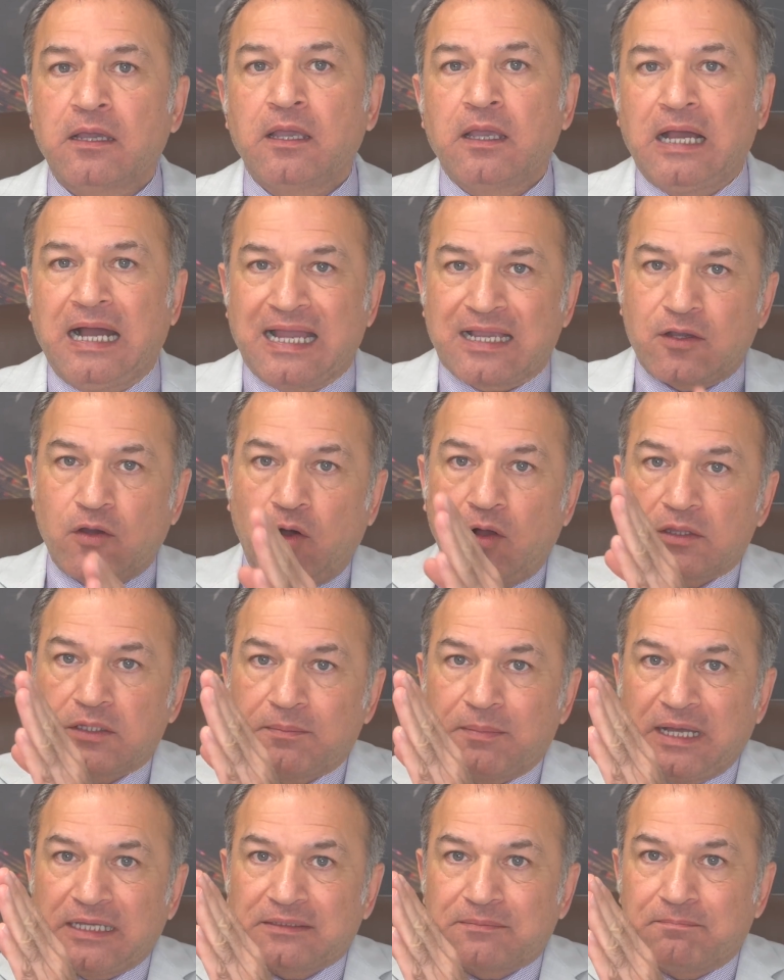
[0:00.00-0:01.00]
I called
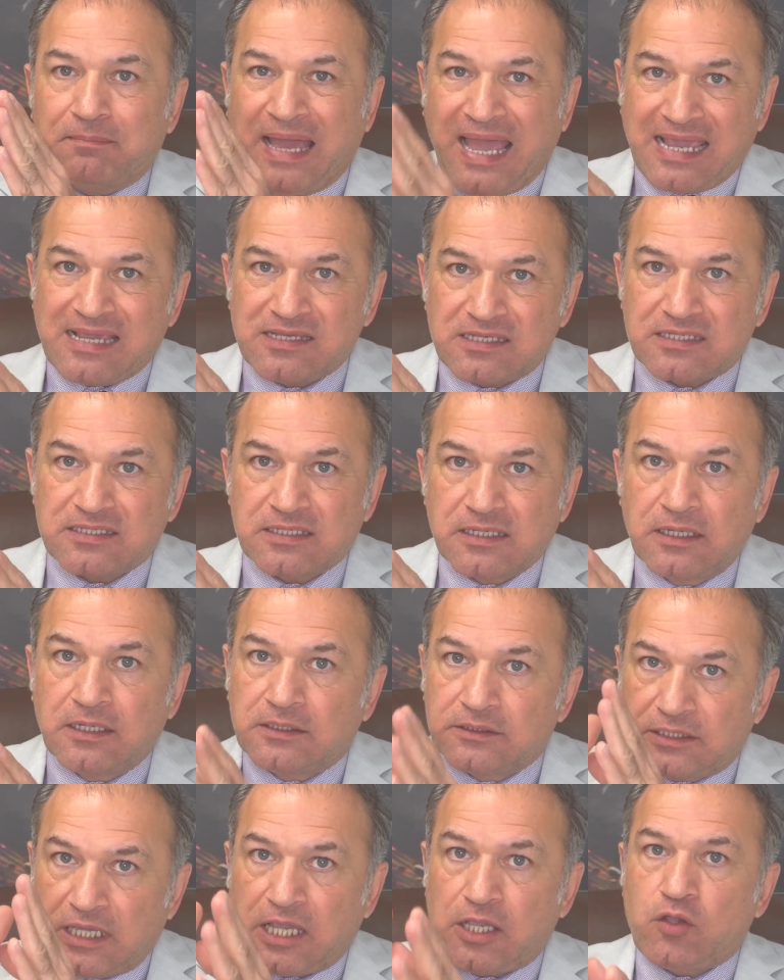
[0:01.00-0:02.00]
about banks,
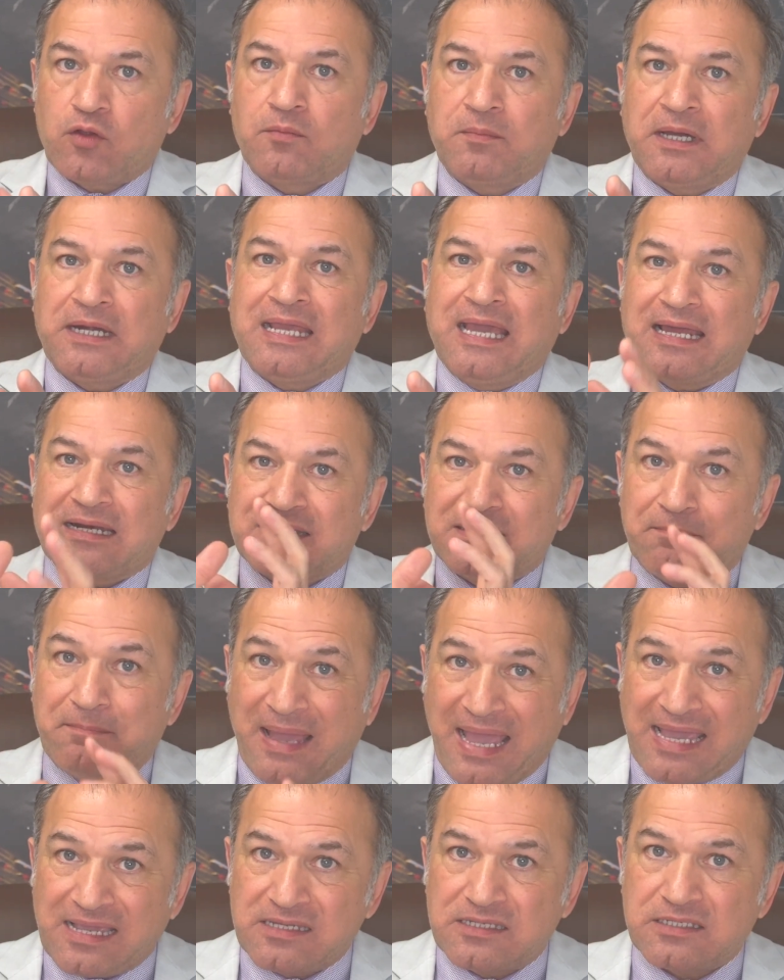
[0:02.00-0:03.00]
take your money out of the
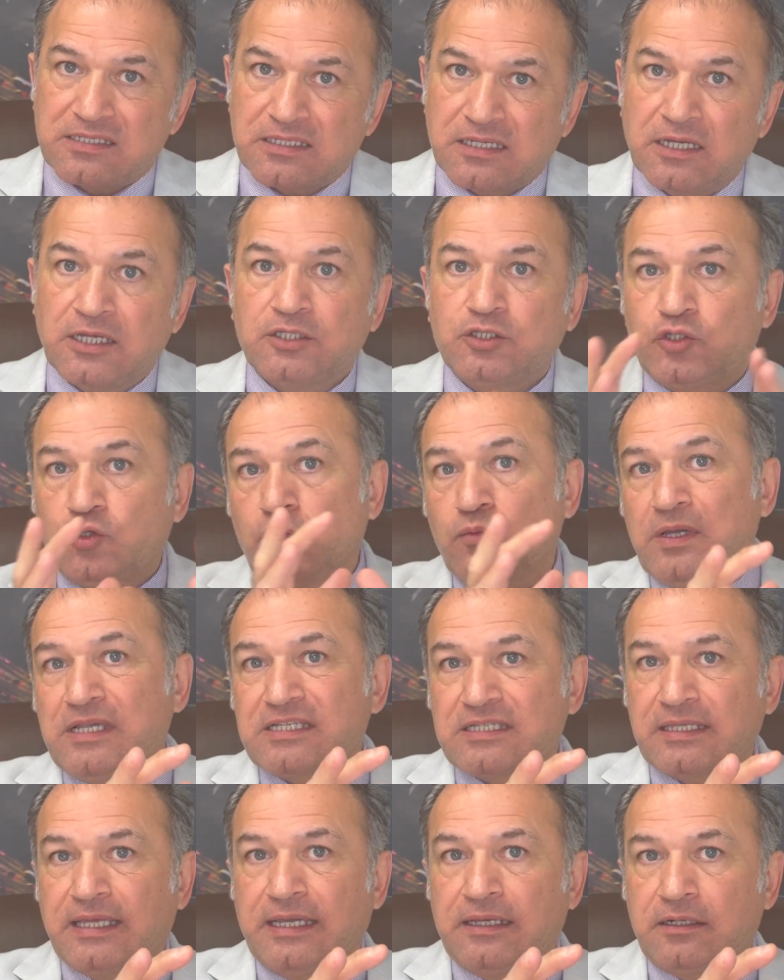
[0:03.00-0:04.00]
banks. 2
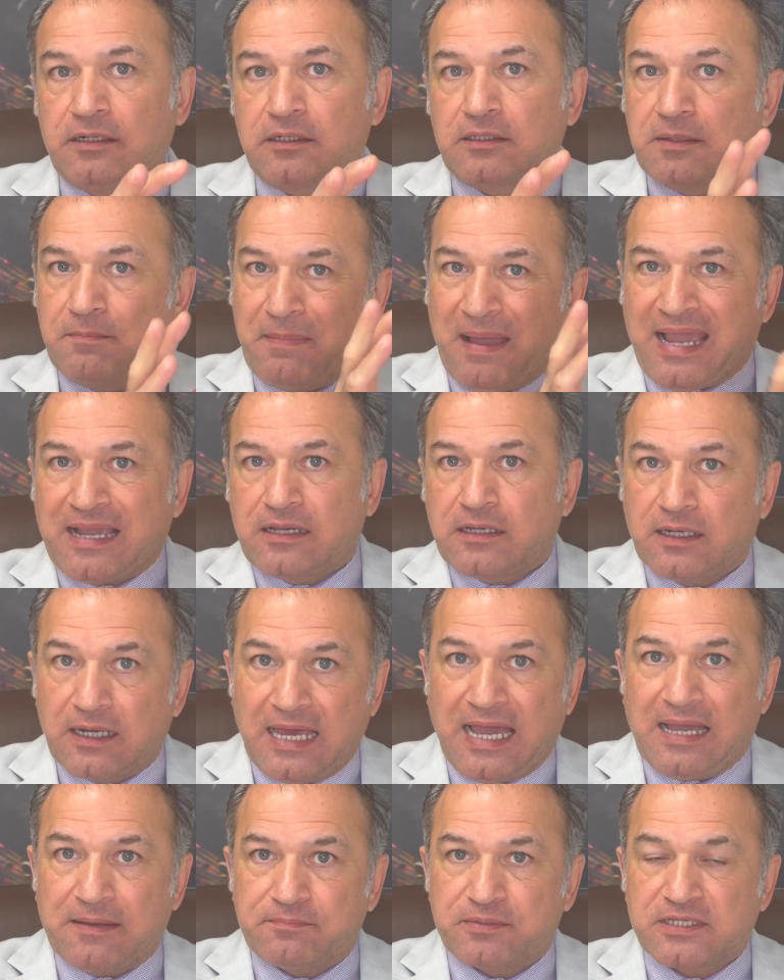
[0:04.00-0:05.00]
weeks later, the bank
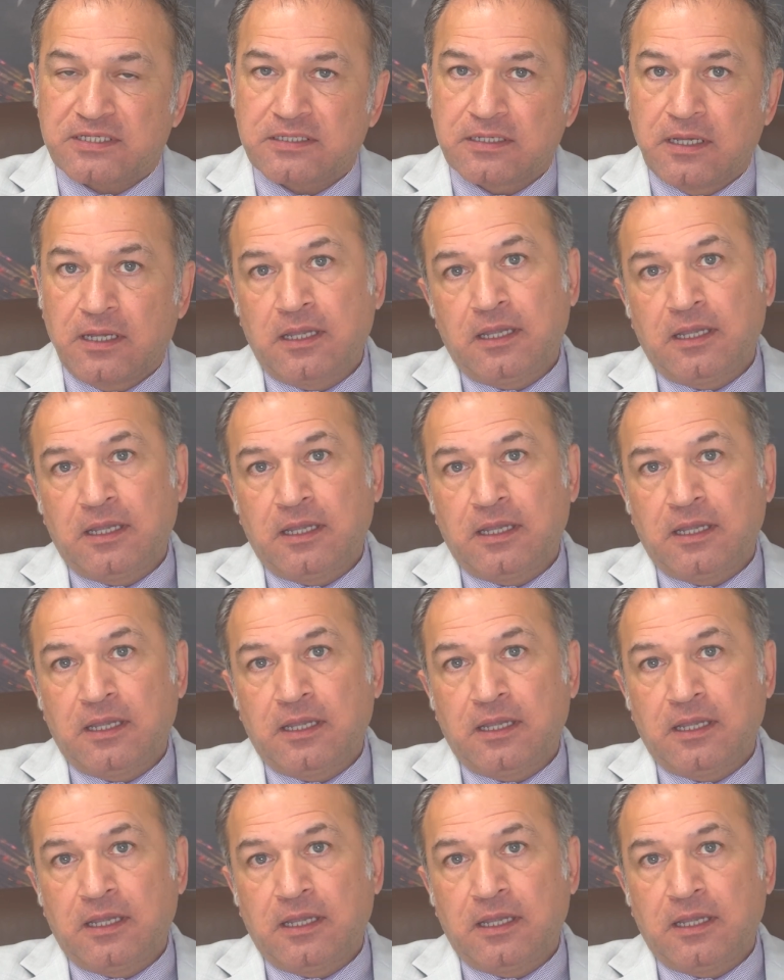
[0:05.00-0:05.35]
collapsed.